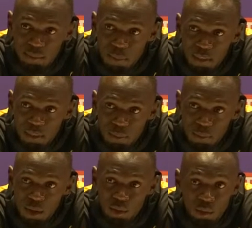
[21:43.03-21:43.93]
But
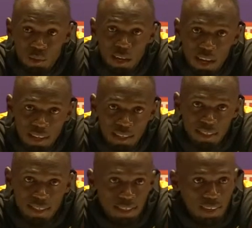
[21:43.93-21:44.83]
without you
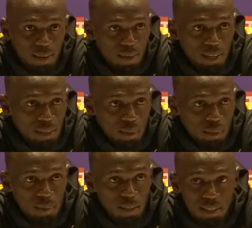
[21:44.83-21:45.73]
guys, anyways, it
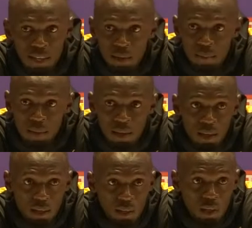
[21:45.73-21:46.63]
wouldn't be the same.
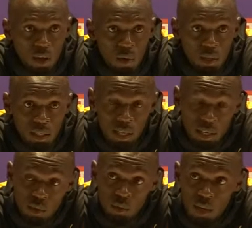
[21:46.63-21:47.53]
So I want to
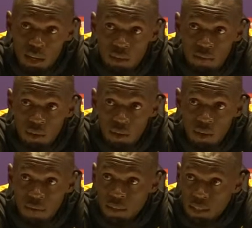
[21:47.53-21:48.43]
thank you guys
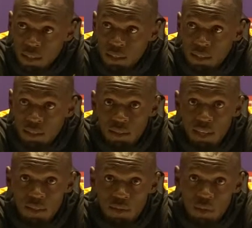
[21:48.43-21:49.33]
for everything, and
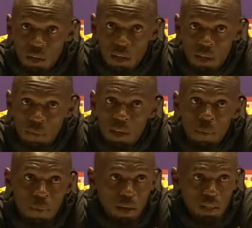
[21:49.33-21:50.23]
thanks for being
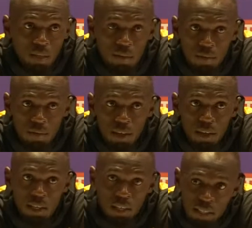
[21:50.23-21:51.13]
a part of
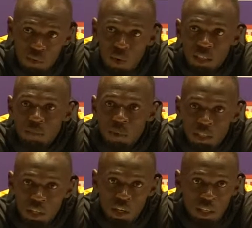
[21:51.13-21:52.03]
this and watching my
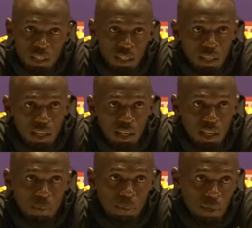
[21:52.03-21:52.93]
journey and
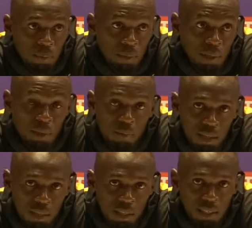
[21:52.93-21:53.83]
helping me to
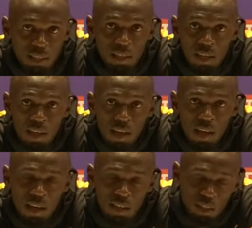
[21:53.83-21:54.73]
build
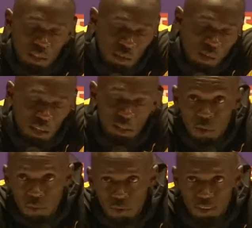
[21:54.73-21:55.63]
and so on and
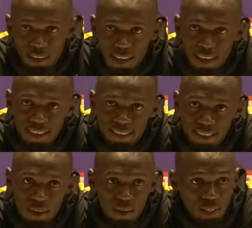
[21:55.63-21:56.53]
so forth.
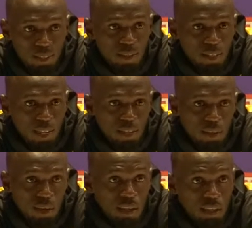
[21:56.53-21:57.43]
So I just want to thank
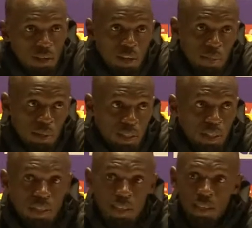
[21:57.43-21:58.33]
you guys. I really
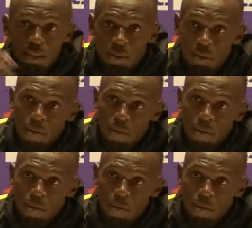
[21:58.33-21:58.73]
appreciate it. Thanks.